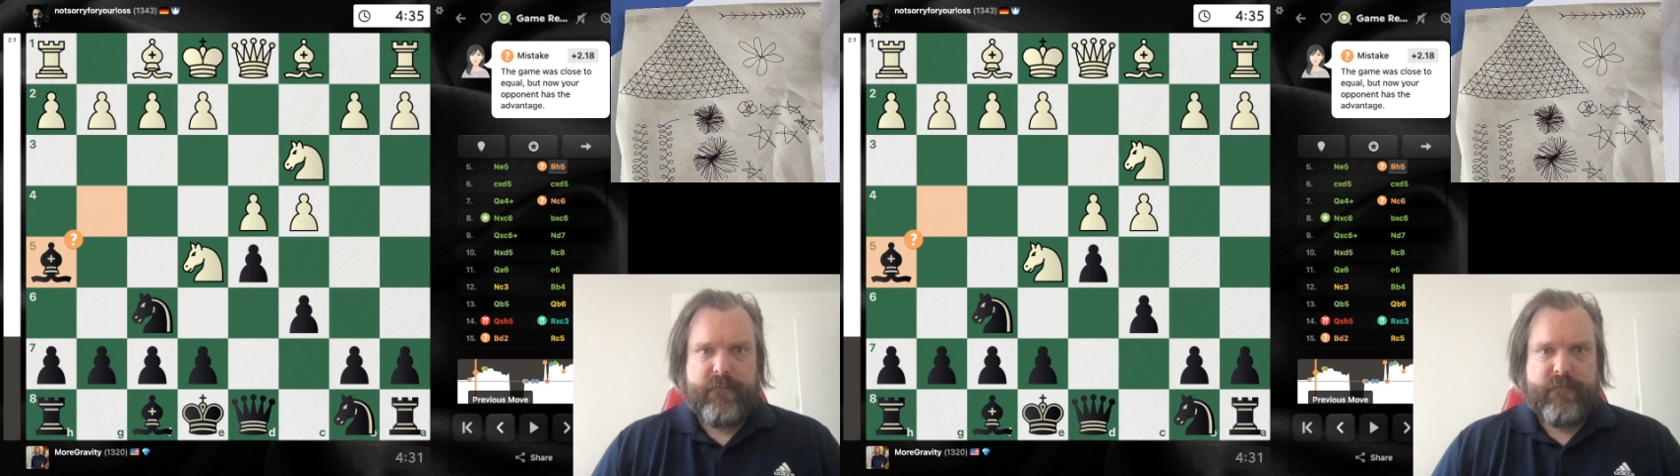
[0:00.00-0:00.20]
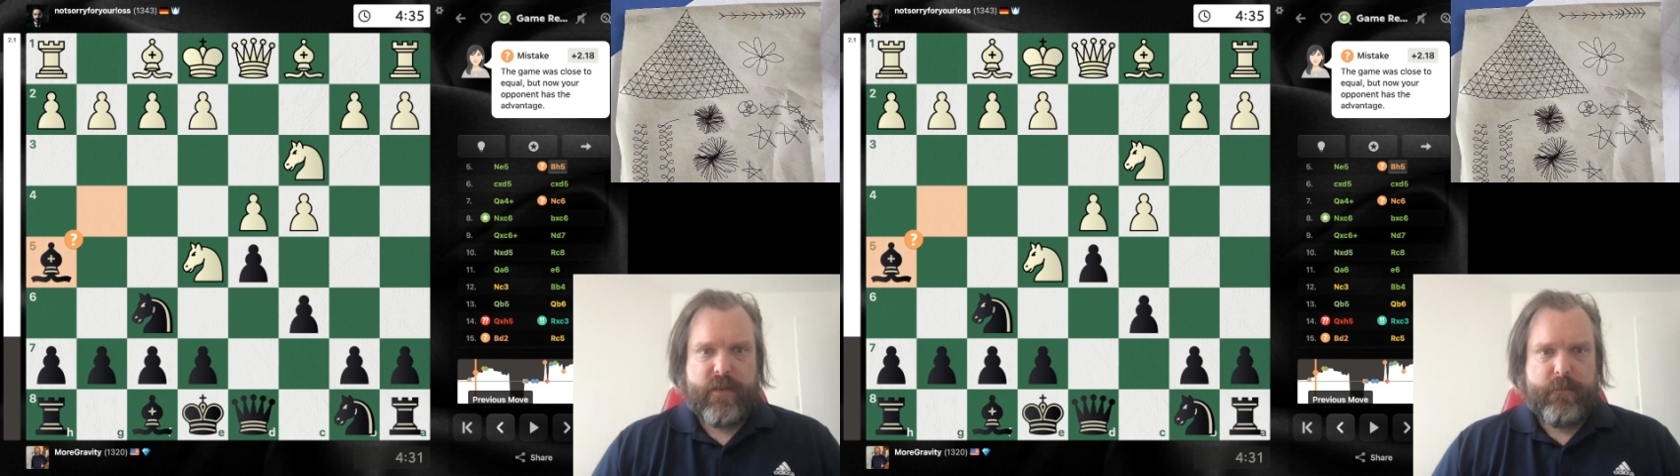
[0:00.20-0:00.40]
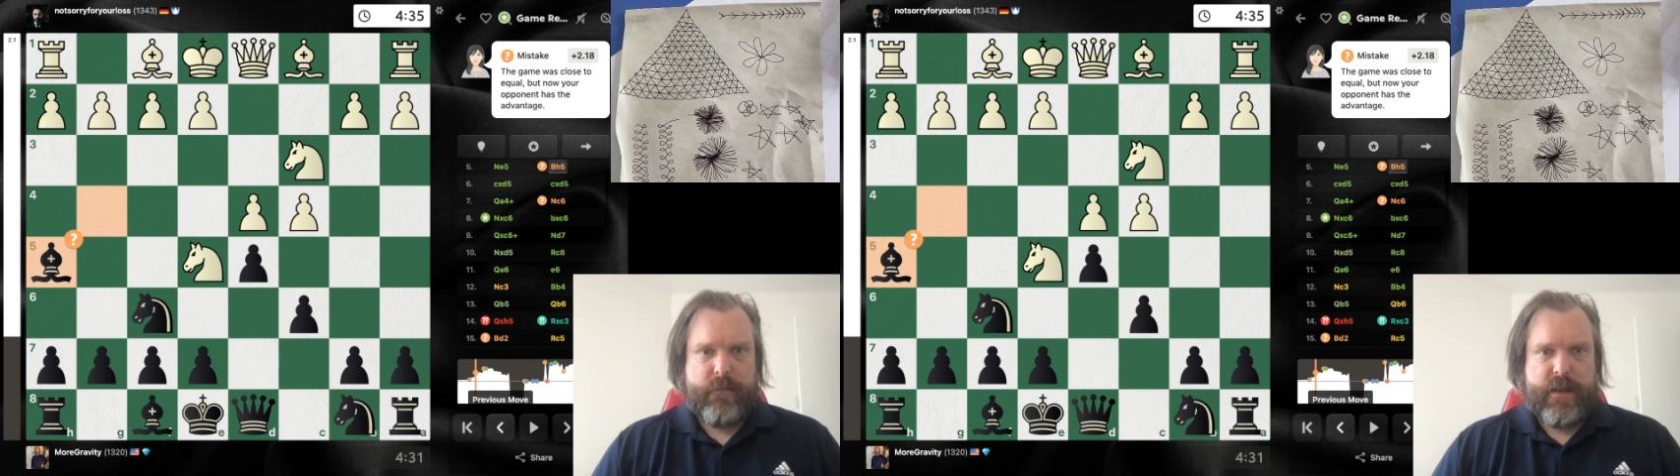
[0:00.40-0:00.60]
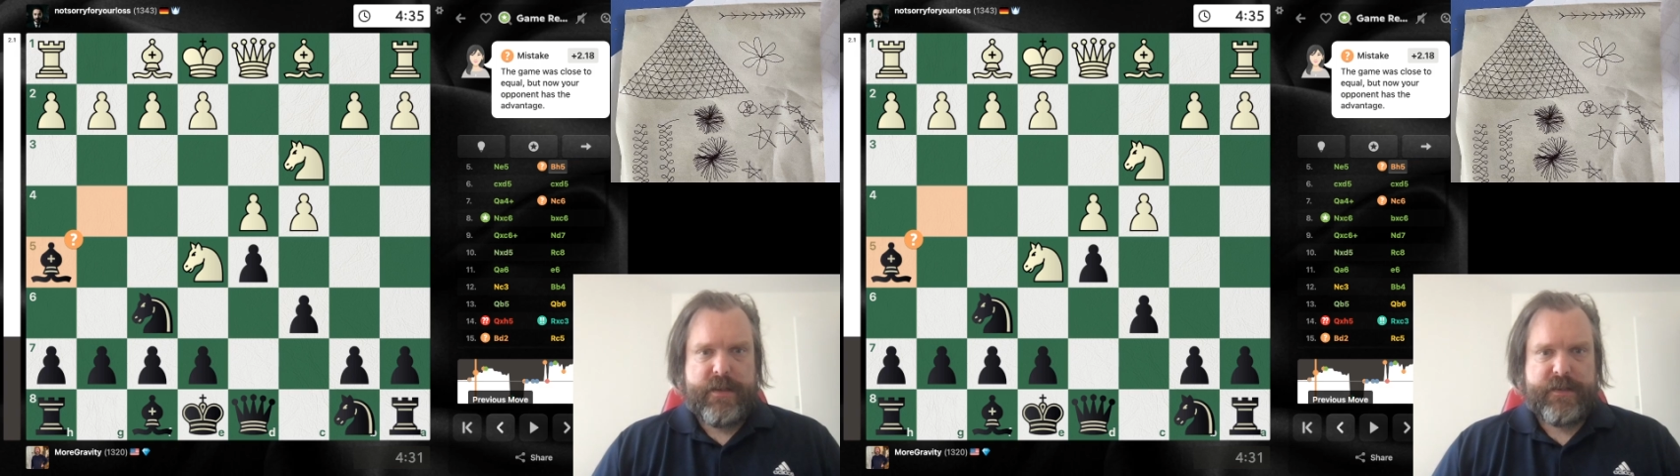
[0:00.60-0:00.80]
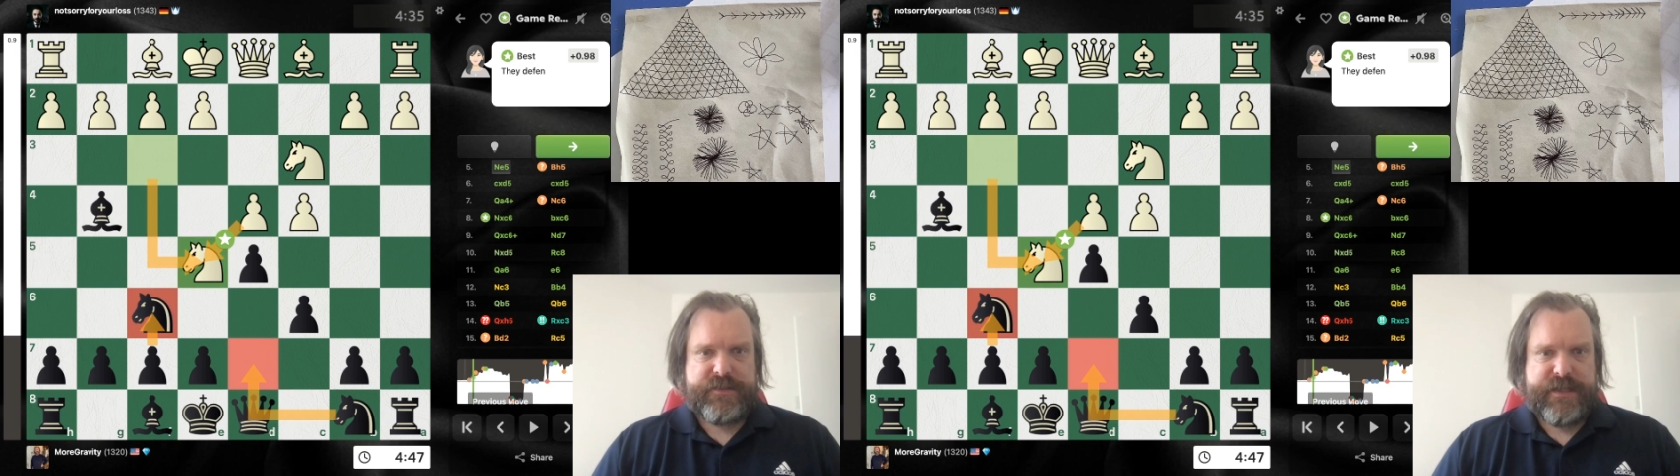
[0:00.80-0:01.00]
from
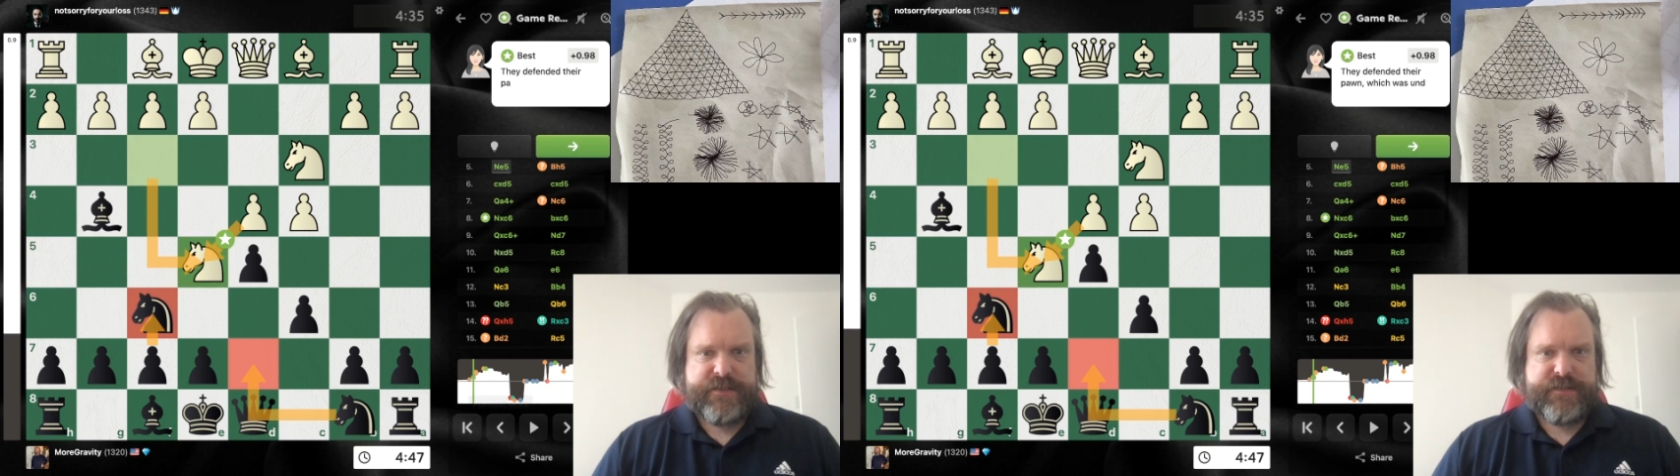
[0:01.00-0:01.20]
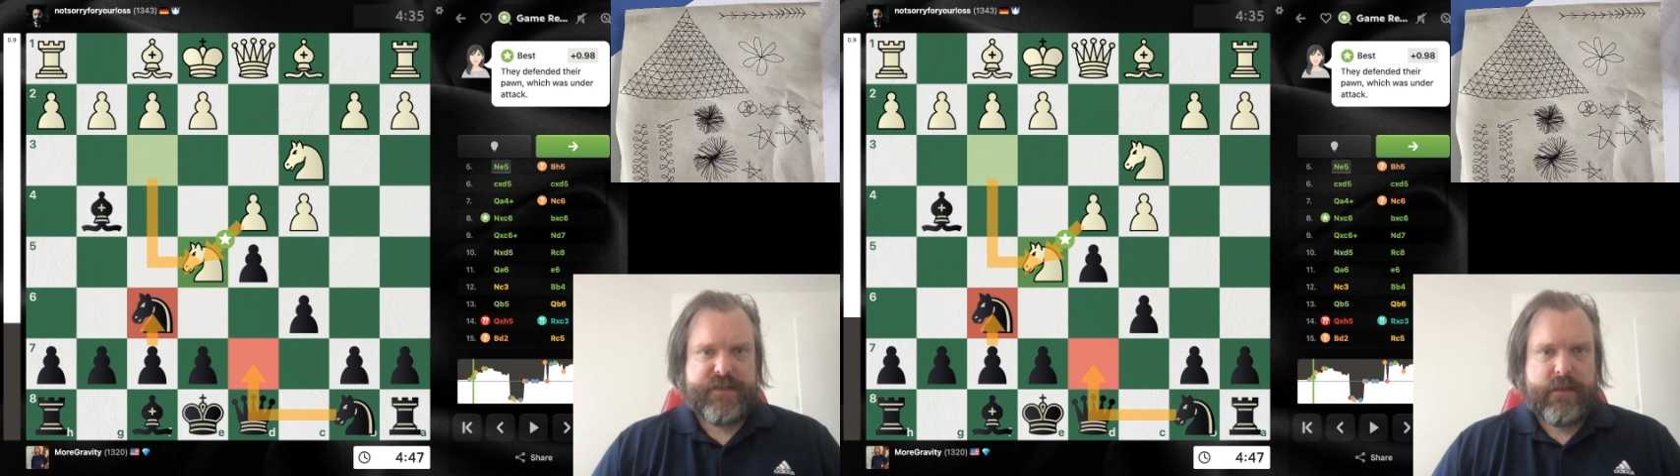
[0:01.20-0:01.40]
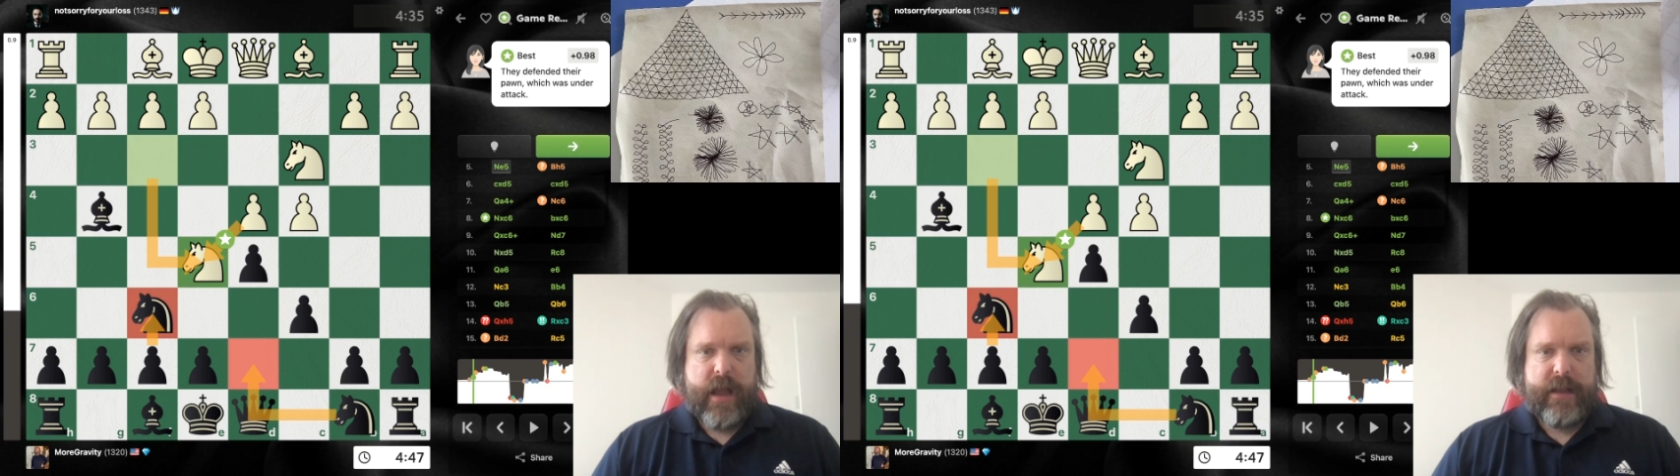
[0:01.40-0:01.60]
exchanges here.